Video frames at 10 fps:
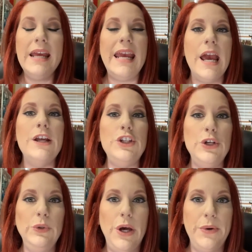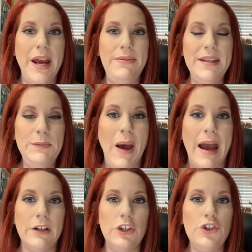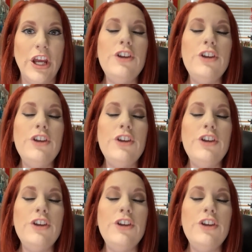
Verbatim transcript: can you locate this package?